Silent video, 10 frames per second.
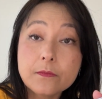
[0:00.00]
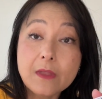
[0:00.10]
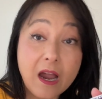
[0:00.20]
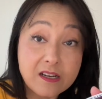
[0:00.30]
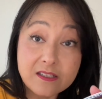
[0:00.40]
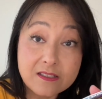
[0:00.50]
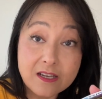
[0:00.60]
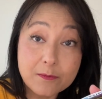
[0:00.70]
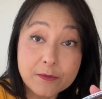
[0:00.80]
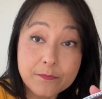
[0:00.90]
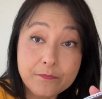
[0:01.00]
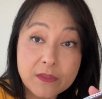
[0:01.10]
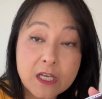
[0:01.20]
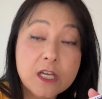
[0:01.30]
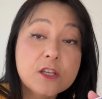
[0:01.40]
archetype.
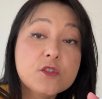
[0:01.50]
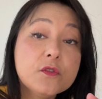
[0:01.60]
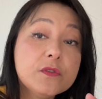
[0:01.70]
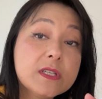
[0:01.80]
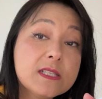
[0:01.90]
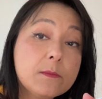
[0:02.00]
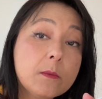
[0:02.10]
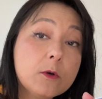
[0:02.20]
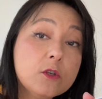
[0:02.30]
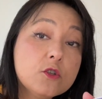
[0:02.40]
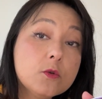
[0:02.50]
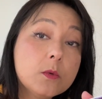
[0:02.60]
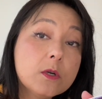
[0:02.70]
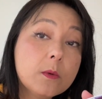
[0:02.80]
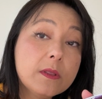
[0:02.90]
So for example, I'm going to
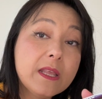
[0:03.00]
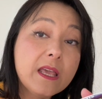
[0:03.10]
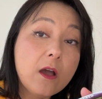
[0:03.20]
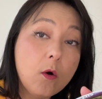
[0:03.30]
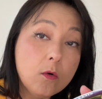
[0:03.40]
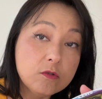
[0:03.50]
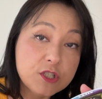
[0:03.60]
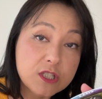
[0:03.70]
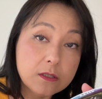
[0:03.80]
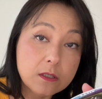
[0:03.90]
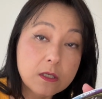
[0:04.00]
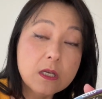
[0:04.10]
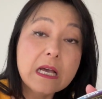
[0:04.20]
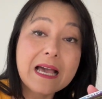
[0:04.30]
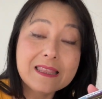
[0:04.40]
work with the ocean.
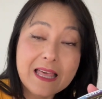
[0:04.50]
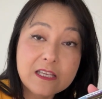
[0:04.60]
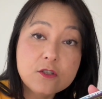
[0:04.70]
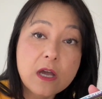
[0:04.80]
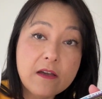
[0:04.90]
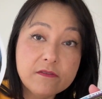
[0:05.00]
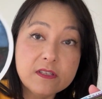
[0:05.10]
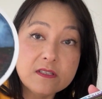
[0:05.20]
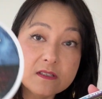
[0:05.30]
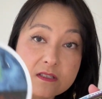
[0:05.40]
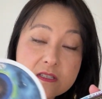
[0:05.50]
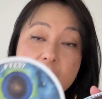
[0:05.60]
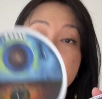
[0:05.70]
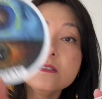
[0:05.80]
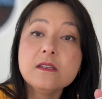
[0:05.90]
I like to have this in the
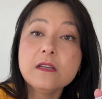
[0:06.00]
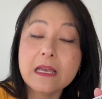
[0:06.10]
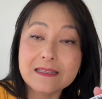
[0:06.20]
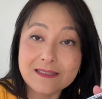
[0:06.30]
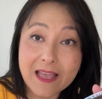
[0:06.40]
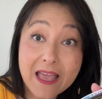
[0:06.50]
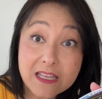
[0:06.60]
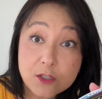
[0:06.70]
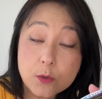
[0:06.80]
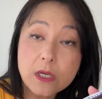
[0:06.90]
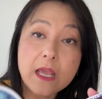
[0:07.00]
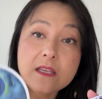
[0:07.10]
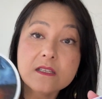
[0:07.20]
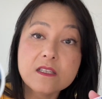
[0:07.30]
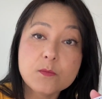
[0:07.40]
center and then
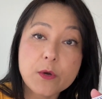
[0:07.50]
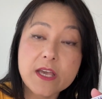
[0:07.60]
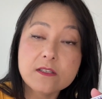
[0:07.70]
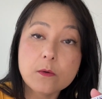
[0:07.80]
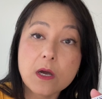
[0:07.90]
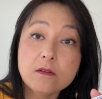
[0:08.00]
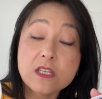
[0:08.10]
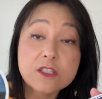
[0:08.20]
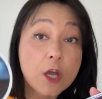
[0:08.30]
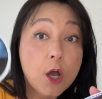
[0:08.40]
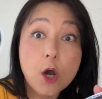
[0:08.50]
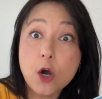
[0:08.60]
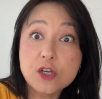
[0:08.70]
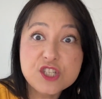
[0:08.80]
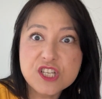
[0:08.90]
create a spread around it,
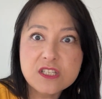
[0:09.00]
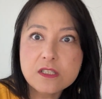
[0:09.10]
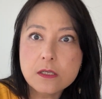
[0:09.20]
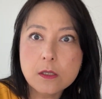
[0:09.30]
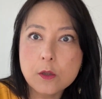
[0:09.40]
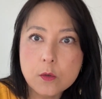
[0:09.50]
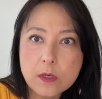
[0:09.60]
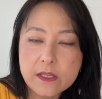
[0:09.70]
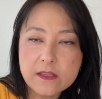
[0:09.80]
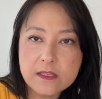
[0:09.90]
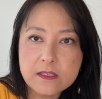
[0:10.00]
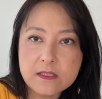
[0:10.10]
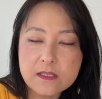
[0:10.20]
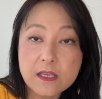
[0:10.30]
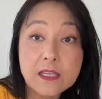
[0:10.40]
or just look at
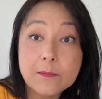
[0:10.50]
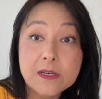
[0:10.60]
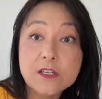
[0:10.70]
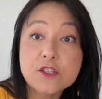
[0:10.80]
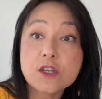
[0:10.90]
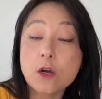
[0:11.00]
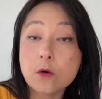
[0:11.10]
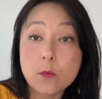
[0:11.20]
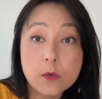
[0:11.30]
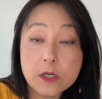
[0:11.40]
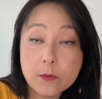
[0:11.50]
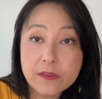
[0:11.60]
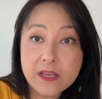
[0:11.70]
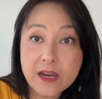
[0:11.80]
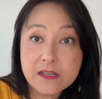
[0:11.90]
this image or work with
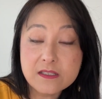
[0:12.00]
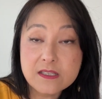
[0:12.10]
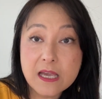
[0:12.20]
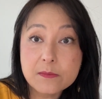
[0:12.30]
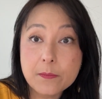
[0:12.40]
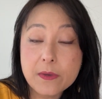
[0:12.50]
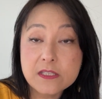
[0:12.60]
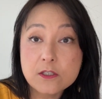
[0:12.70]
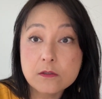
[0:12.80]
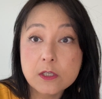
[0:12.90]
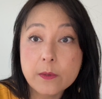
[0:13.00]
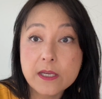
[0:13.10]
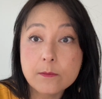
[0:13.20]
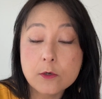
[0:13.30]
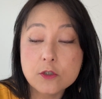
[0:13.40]
the archetype depending on the way
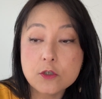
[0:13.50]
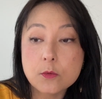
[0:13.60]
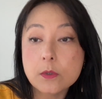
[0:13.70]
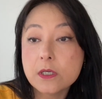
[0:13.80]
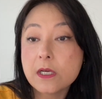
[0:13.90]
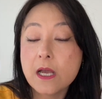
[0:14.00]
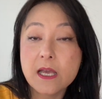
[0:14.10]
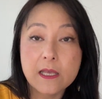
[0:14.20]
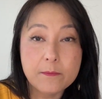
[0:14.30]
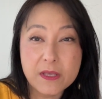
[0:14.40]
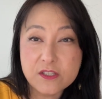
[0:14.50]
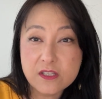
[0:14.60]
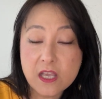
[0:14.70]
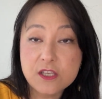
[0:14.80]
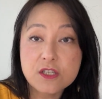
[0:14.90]
I'm going to work.
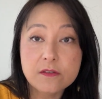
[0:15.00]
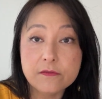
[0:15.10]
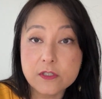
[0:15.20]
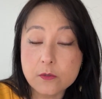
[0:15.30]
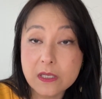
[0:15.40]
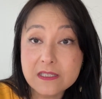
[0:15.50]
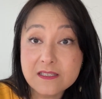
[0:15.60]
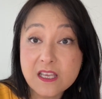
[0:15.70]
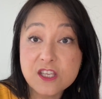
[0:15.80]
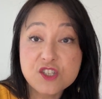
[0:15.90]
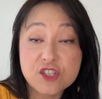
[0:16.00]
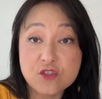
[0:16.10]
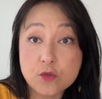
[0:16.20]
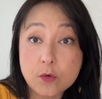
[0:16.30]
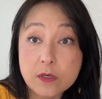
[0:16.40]
Meditation, visualization,
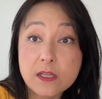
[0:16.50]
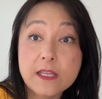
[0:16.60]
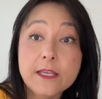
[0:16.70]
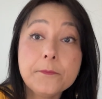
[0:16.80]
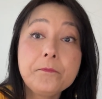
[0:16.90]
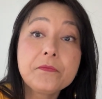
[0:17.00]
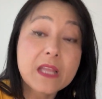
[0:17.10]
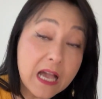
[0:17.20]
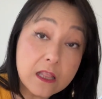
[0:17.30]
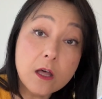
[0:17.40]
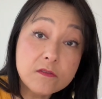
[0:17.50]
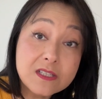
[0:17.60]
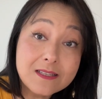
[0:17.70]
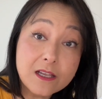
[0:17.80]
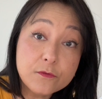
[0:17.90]
journaling. I love
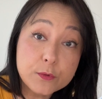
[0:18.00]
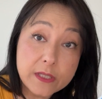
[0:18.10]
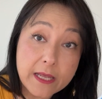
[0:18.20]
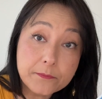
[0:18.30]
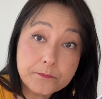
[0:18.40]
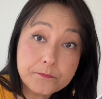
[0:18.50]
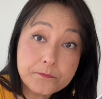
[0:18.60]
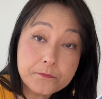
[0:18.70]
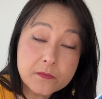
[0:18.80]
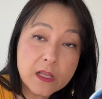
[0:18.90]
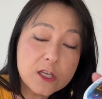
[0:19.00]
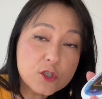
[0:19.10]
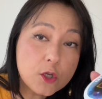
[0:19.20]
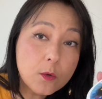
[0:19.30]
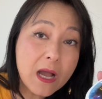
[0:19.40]
this deck for that.
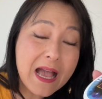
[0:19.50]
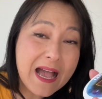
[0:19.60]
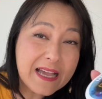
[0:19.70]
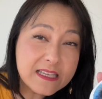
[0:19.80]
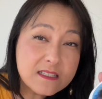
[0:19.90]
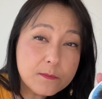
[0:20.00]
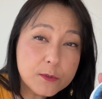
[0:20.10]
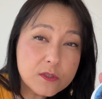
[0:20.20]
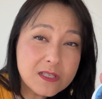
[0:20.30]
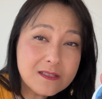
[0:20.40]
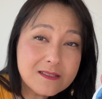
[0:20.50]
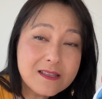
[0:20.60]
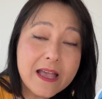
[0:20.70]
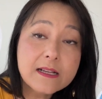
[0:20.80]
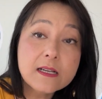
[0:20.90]
So I end up using this
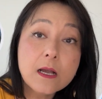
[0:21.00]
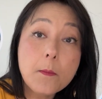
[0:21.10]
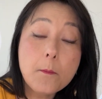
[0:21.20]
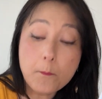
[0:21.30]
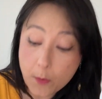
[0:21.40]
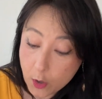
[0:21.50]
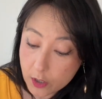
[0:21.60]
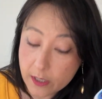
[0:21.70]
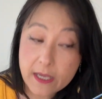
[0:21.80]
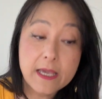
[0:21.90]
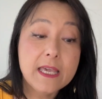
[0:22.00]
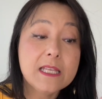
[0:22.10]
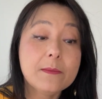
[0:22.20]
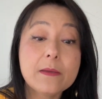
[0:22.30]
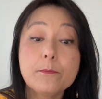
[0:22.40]
deck more
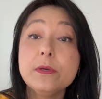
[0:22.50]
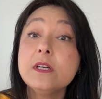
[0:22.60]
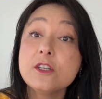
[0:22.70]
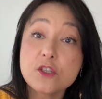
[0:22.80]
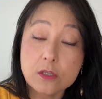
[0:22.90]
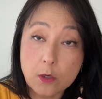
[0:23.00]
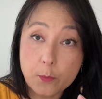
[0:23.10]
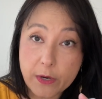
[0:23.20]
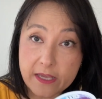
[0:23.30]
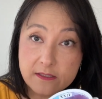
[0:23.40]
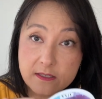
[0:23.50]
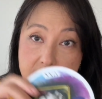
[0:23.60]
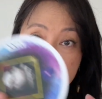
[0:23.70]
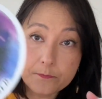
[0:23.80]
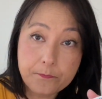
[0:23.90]
in my personal
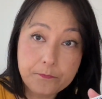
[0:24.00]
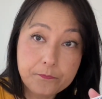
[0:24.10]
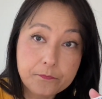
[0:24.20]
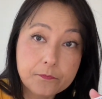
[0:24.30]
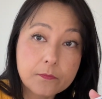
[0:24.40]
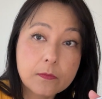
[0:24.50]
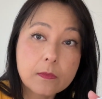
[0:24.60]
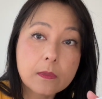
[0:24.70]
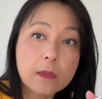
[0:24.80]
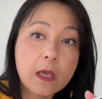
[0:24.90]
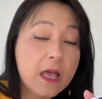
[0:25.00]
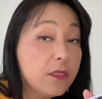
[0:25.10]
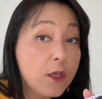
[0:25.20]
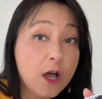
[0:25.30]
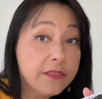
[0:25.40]
practice,
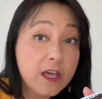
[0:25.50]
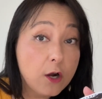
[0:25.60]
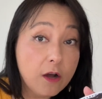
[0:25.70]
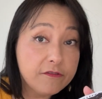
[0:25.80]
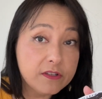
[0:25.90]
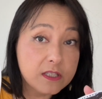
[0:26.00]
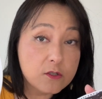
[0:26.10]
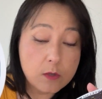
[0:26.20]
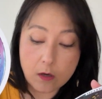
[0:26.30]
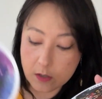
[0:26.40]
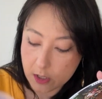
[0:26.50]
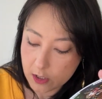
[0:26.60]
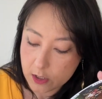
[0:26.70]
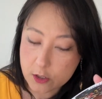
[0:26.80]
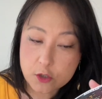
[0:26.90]
and not that often as well.
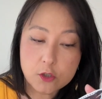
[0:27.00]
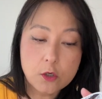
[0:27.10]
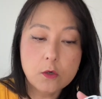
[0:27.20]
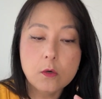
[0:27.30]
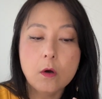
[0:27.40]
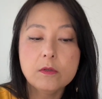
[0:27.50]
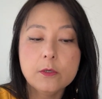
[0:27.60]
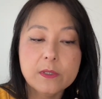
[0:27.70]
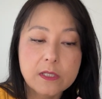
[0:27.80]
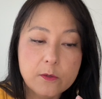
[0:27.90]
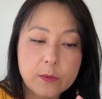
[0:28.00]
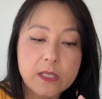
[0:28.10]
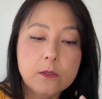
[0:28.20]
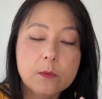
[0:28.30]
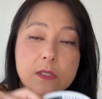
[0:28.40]
So only when I
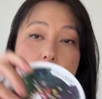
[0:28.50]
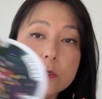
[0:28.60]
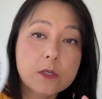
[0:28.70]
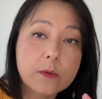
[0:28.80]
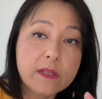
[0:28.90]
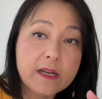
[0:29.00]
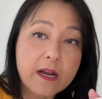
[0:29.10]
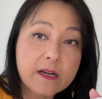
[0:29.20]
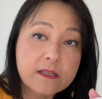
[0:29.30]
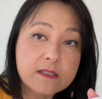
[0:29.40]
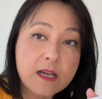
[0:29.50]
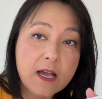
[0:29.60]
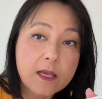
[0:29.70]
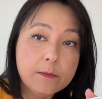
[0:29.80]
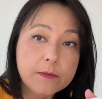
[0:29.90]
really want to work with that
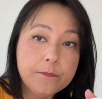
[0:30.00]
archetype,